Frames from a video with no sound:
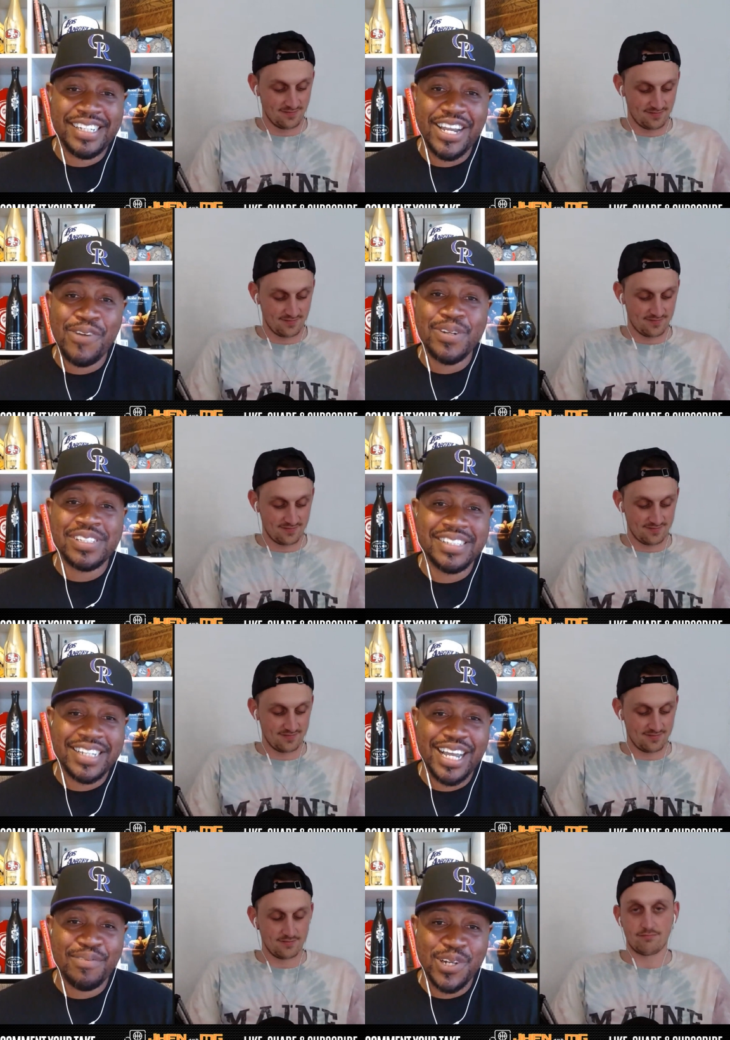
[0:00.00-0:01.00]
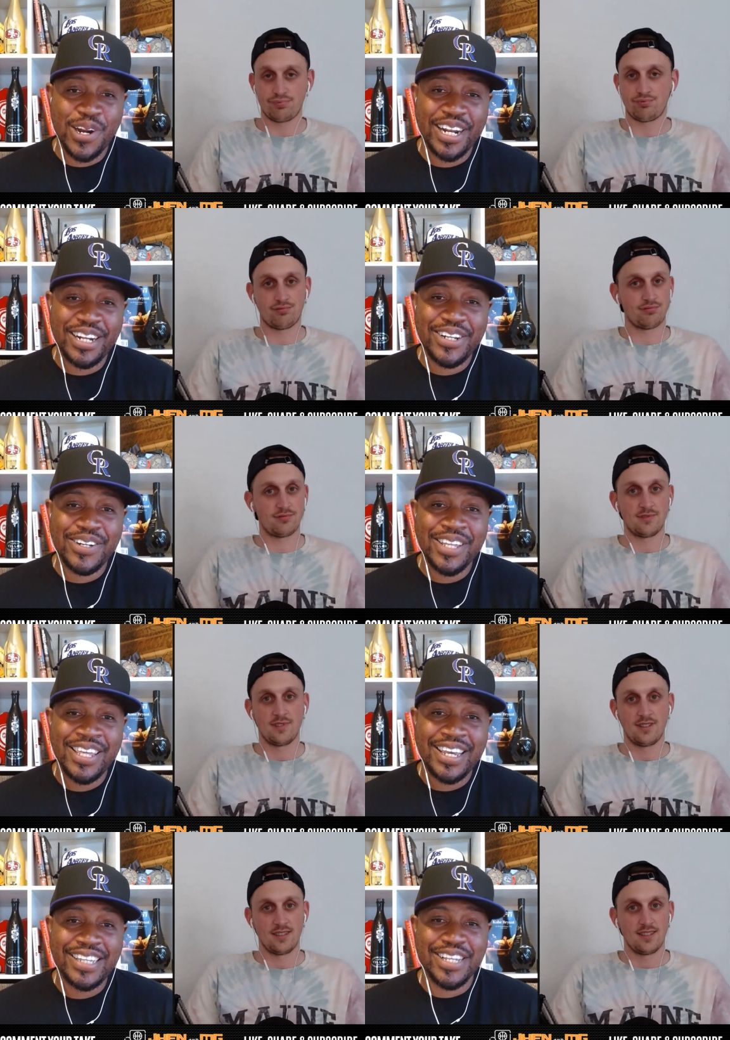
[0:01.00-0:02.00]
Speaker 1: Garrett Wilson's a guy I'm targeting though.
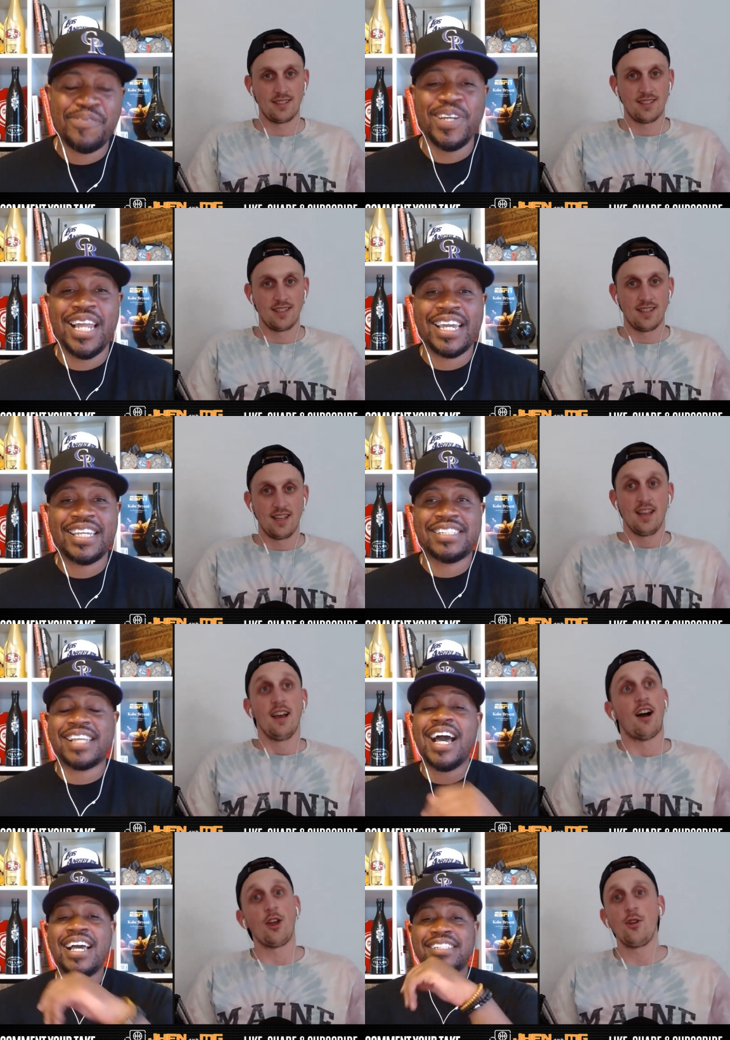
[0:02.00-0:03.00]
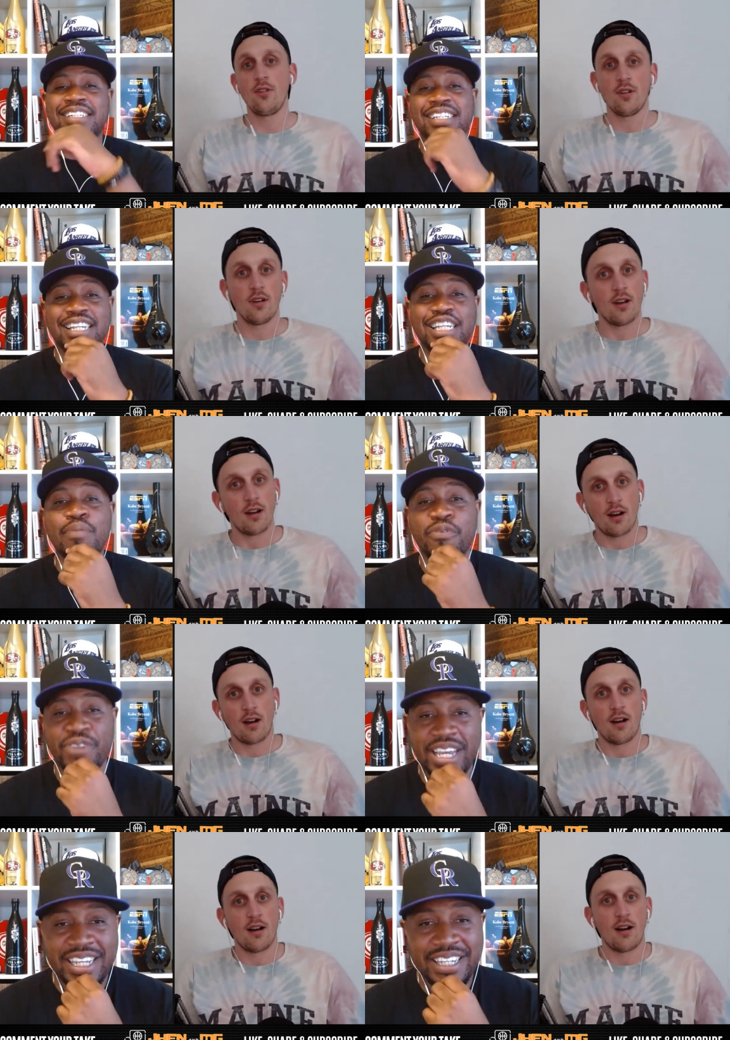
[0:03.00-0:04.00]
Because I feel like sky you, is the limit
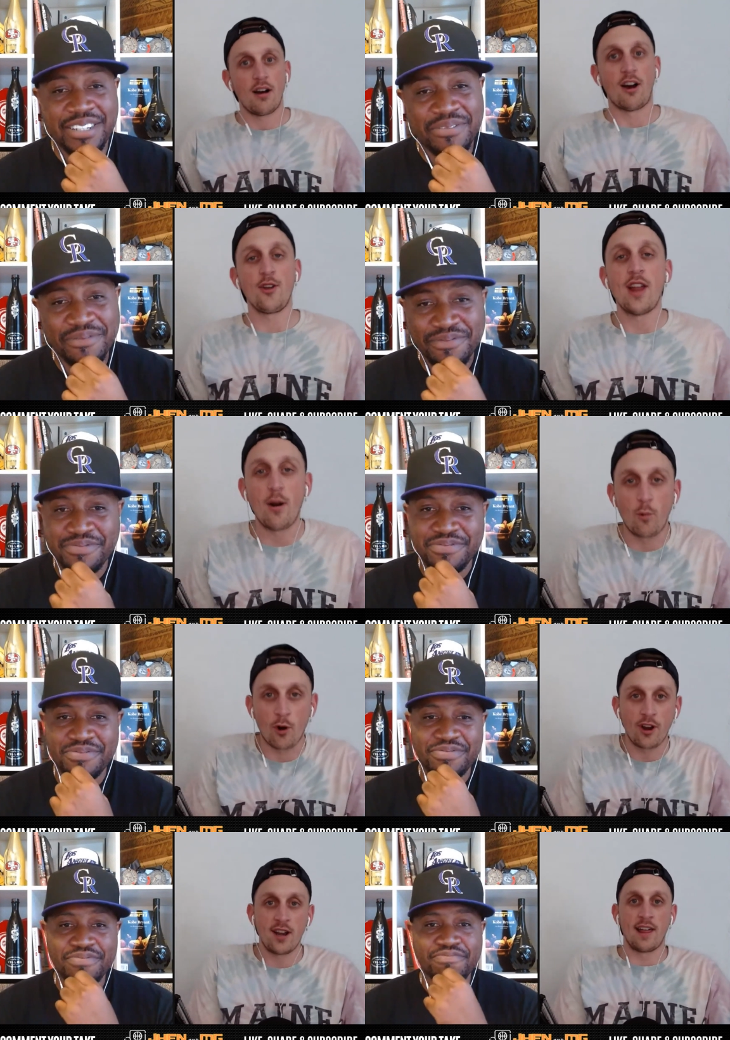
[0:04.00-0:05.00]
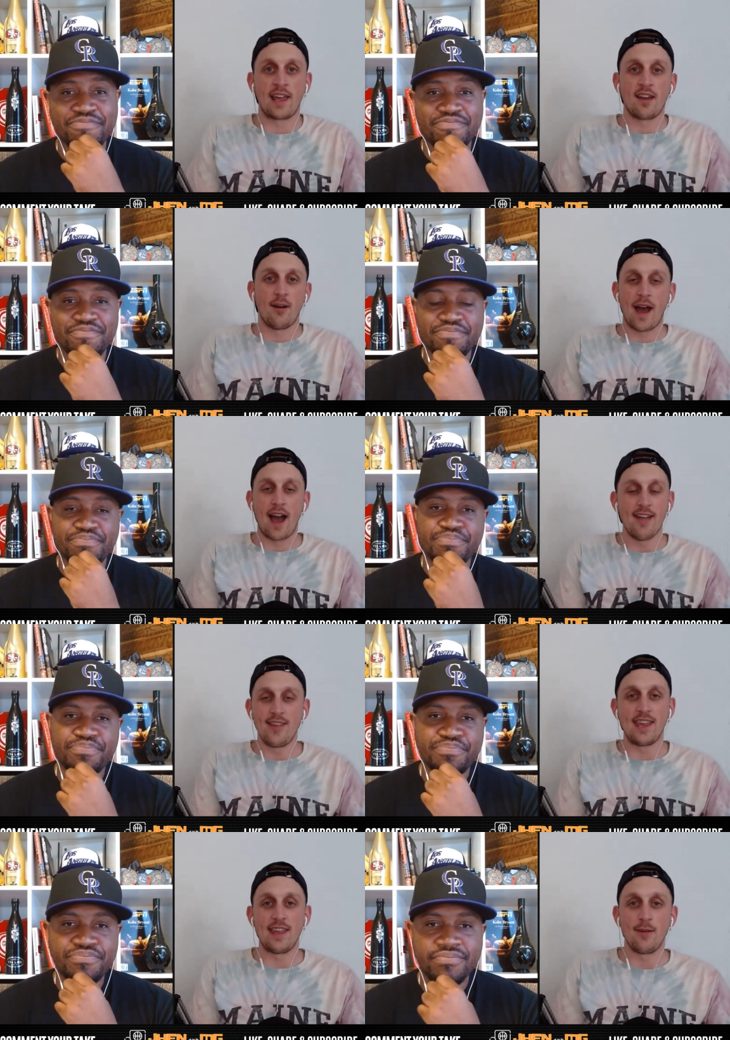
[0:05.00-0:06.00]
for that kid.
Speaker 2: Are you not worried like about
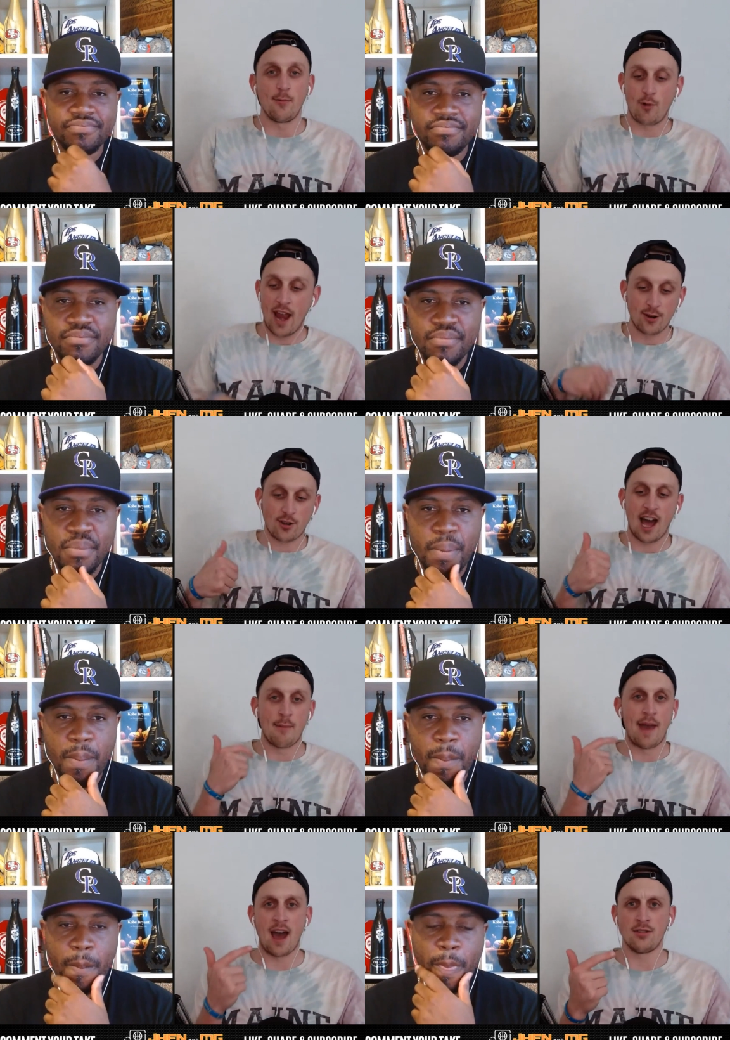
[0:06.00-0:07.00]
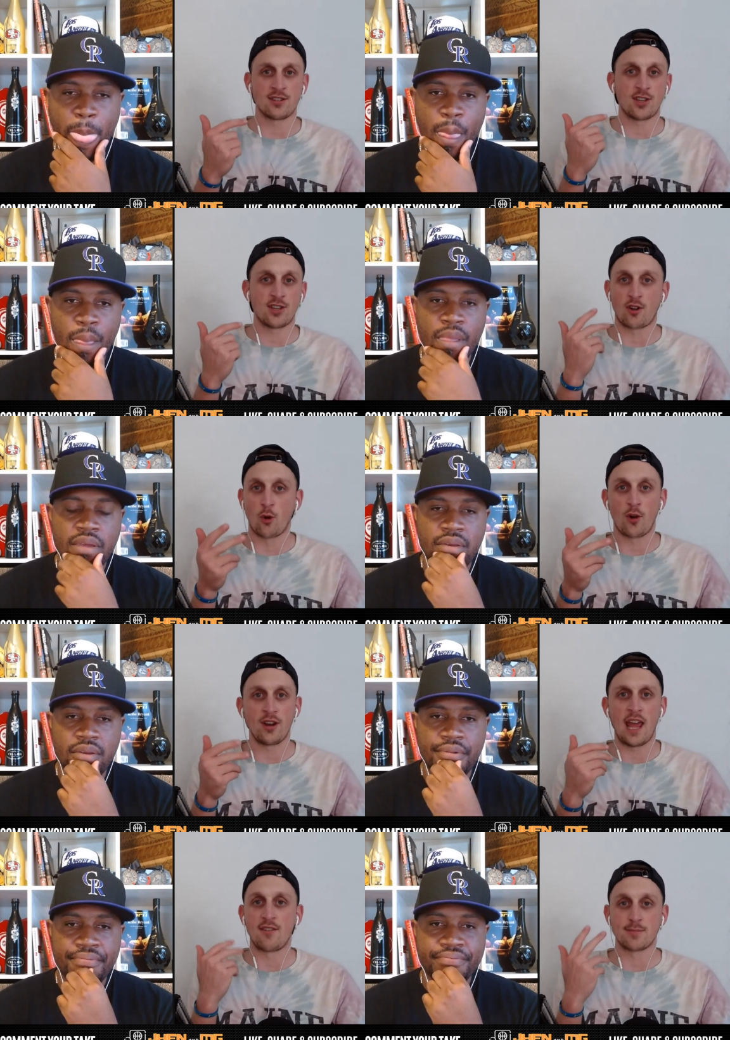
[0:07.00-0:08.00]
the Randall Cobb, Allen Lazard, Corey
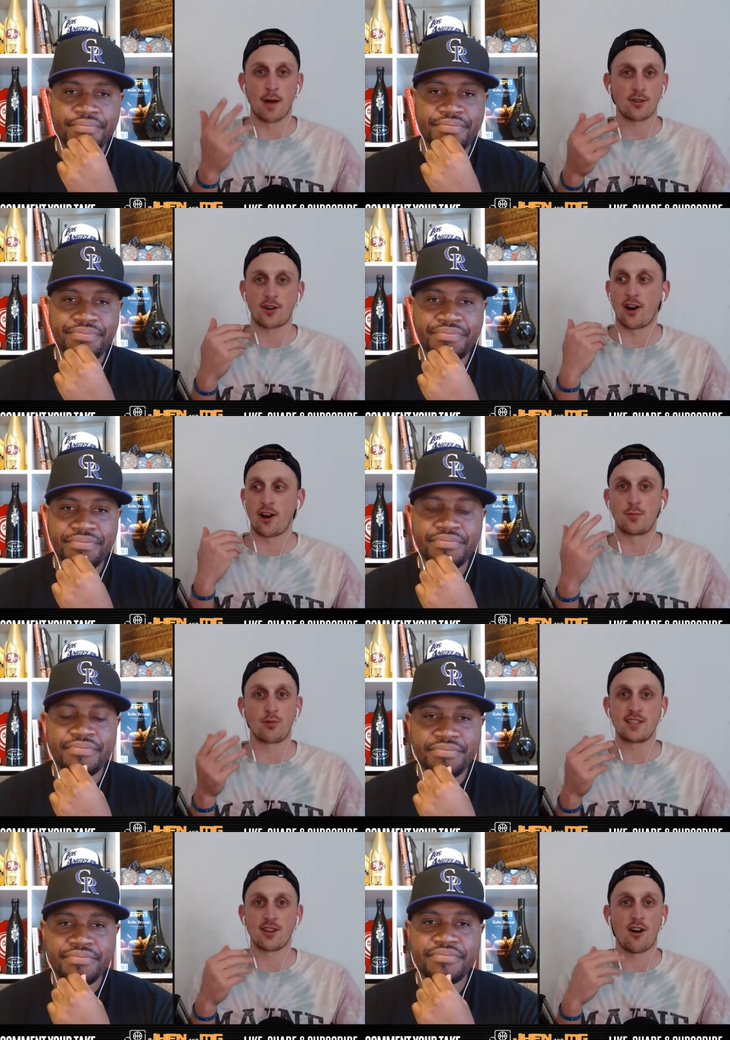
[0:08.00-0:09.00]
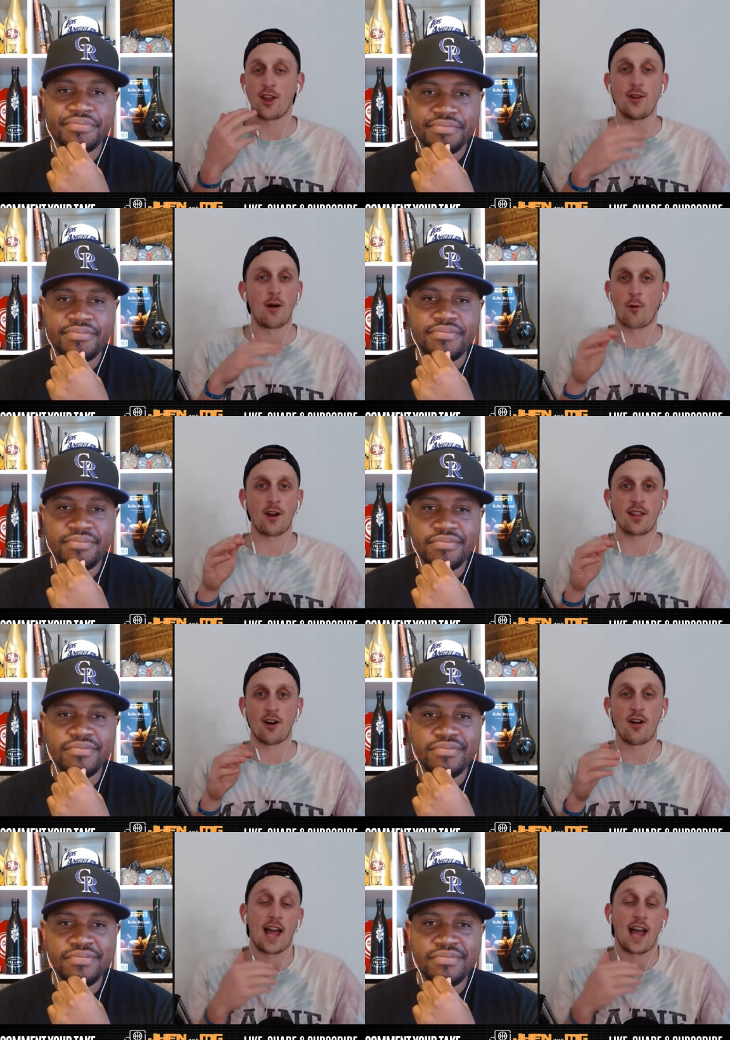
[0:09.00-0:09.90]
Davis, Michael Carter, Breece Hall? Are you not worried at all? Like